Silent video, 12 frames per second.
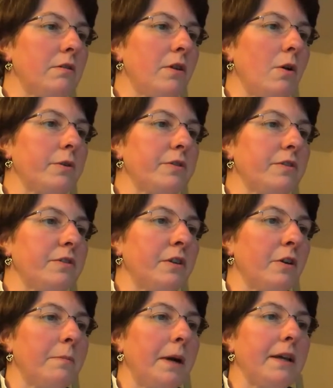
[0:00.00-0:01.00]
Notice
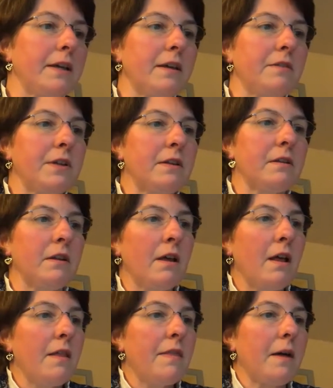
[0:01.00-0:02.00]
hereby given
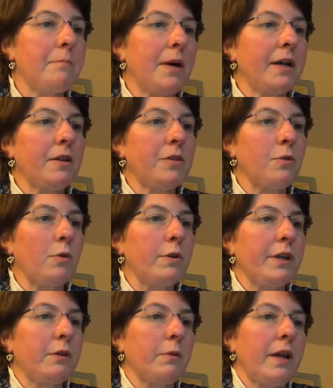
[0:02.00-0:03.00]
that by
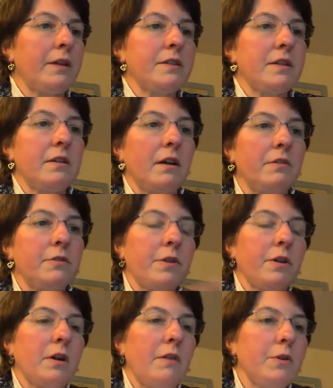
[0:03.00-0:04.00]
authority granted under
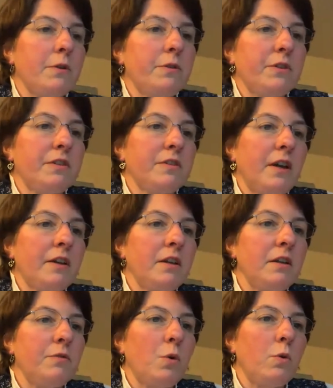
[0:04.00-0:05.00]
the governor's
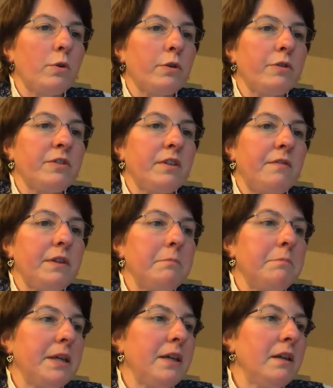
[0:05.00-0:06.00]
executive order
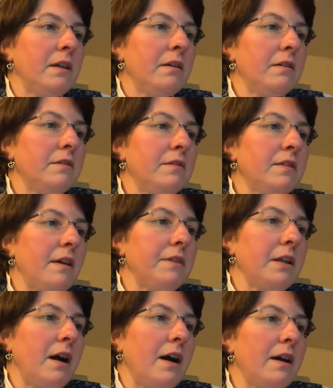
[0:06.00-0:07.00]
7B,
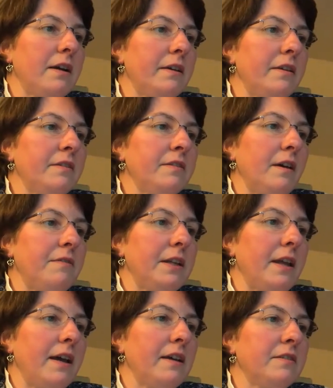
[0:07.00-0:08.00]
7I,
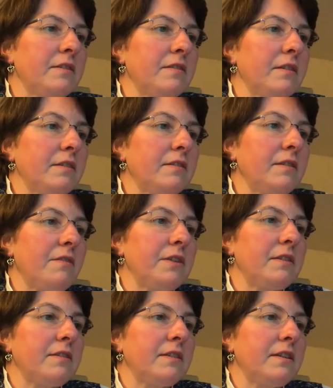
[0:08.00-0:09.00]
7S,
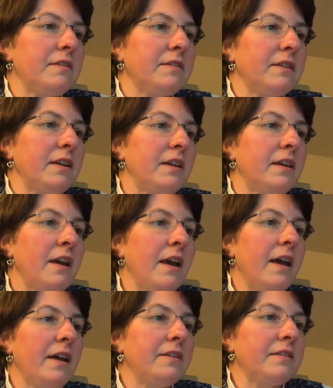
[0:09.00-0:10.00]
7CC,
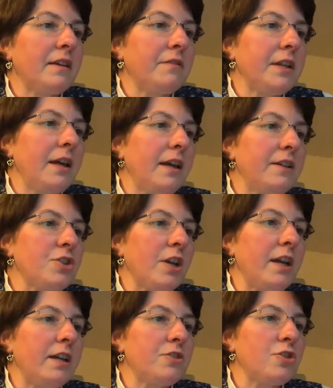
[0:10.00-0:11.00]
and
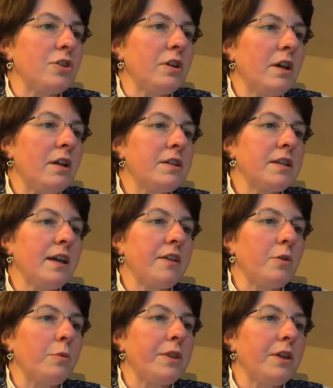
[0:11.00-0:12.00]
7HH,
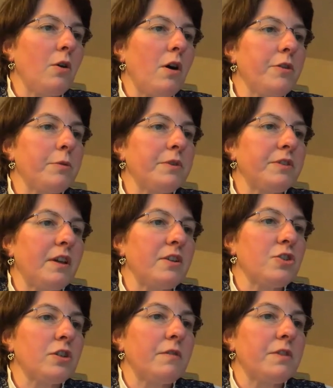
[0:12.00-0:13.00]
together with the
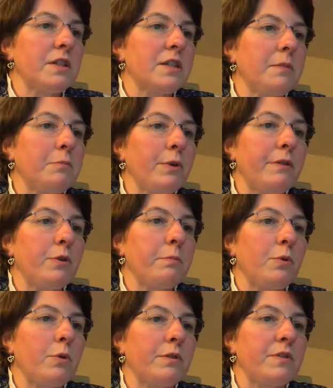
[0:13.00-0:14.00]
authorization of the Deep River
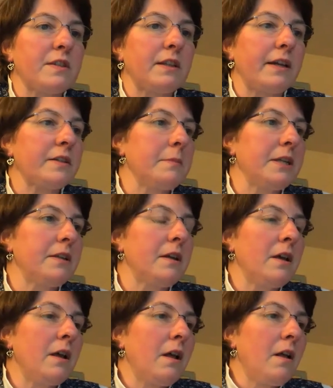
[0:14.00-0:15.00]
Board of Selectmen,
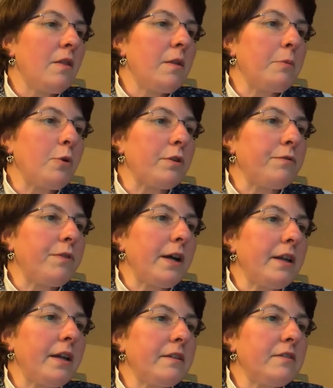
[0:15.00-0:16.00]
the Board of
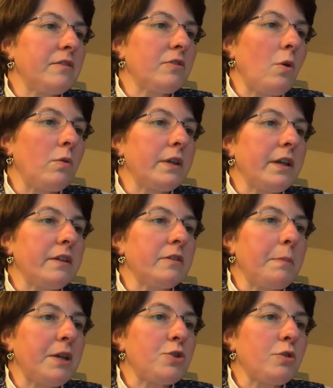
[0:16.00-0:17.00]
Finance is holding a
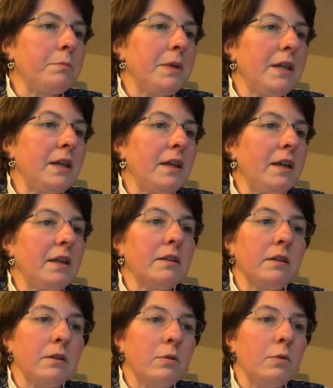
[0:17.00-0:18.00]
special meeting
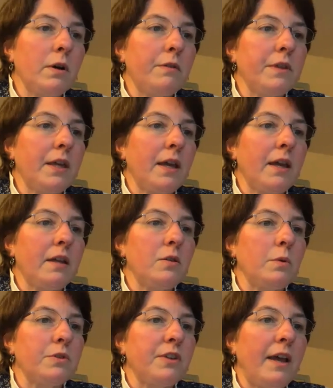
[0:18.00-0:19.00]
in lieu of the
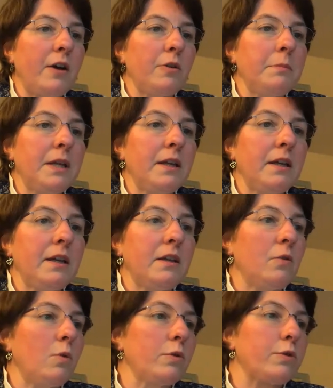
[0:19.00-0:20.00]
annual town meeting
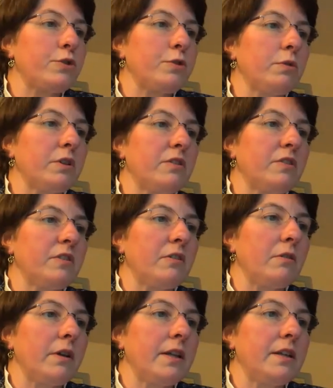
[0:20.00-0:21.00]
in order to
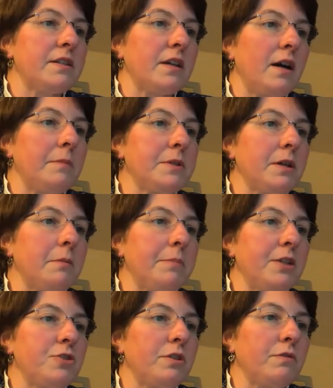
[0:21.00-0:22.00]
consider and adopt a
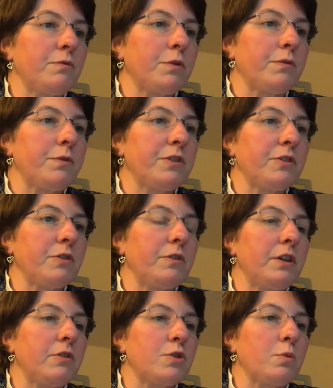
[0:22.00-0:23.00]
budget for fiscal
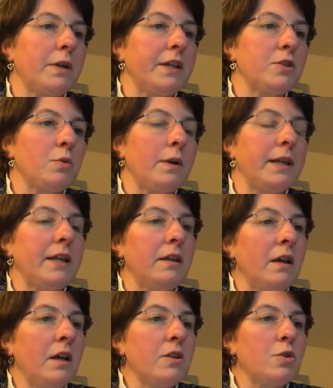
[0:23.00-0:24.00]
year 2020,
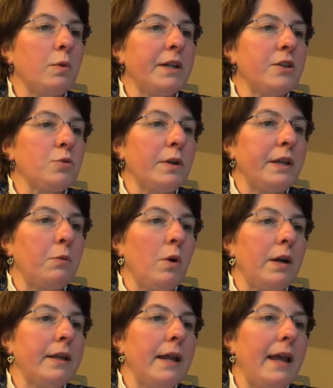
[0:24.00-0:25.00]

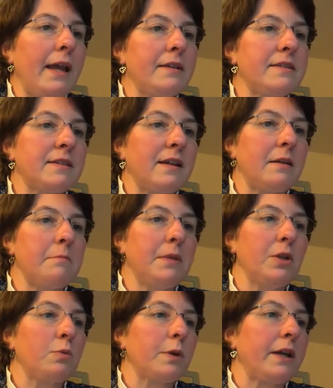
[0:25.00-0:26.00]
2021, and set a
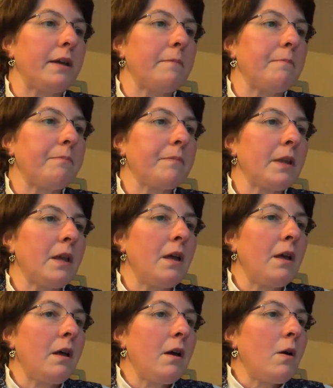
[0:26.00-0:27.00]
mill rate.
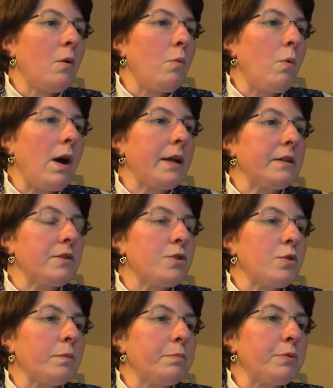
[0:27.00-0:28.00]
One,
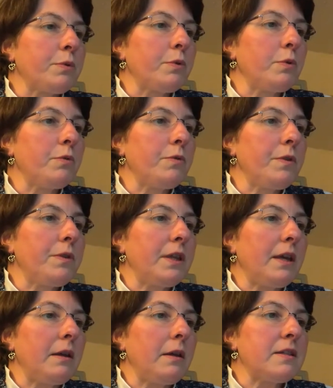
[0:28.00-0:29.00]
to approve
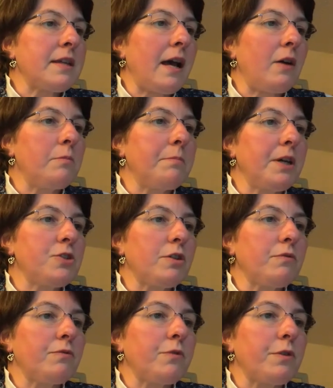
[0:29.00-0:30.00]
the town
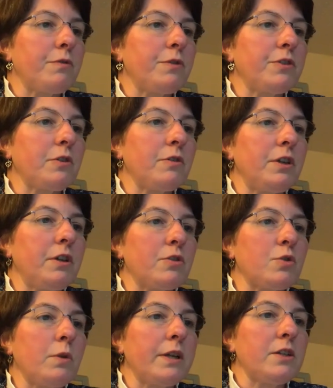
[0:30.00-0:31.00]
budget for the fiscal year
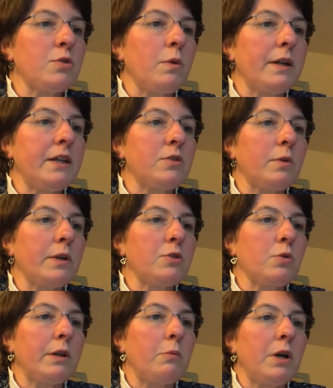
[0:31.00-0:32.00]
2020,
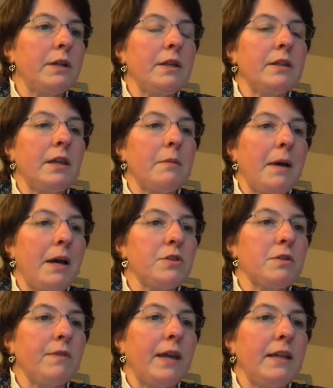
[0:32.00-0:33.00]
2021 in the
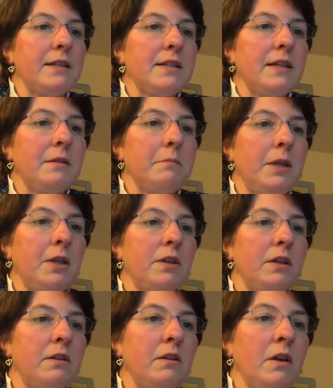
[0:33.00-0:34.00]
amount of
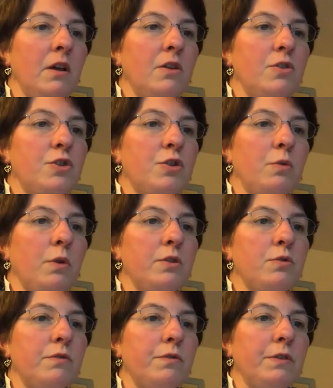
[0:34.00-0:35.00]

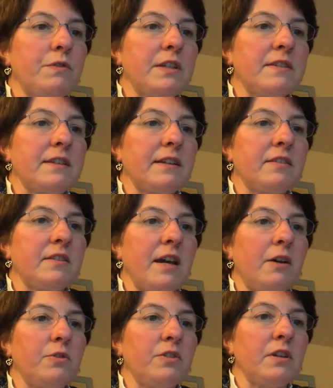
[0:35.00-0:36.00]

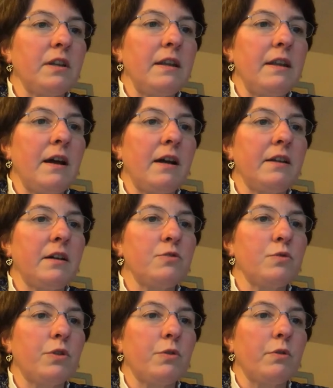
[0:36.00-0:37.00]

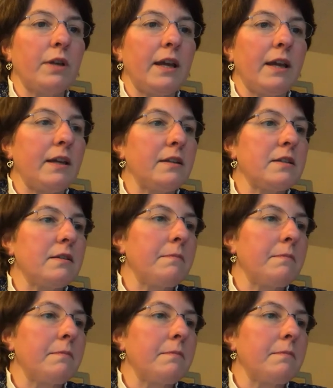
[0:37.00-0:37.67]
18,256,938.